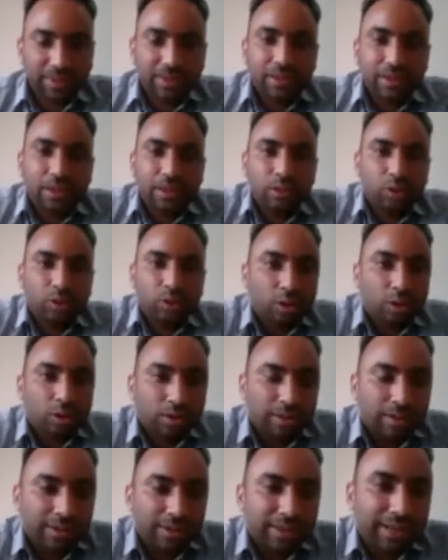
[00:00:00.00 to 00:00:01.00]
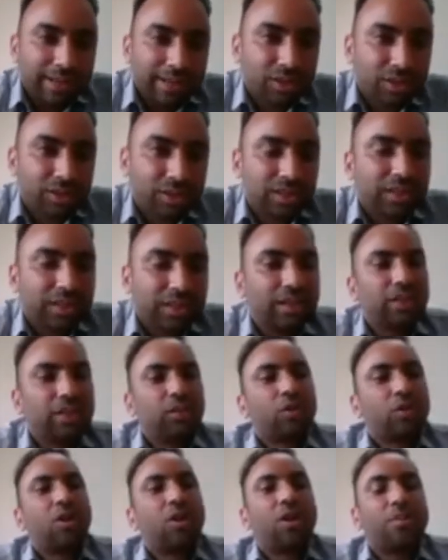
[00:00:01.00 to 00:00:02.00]
So let's
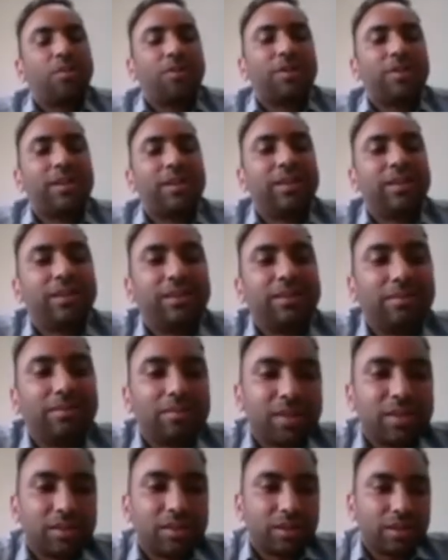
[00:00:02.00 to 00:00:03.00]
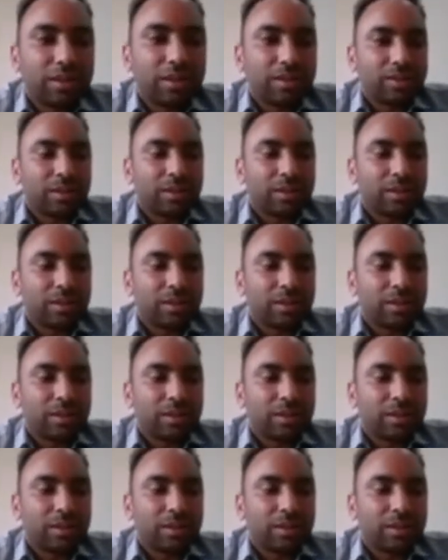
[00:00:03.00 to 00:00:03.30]
talk about some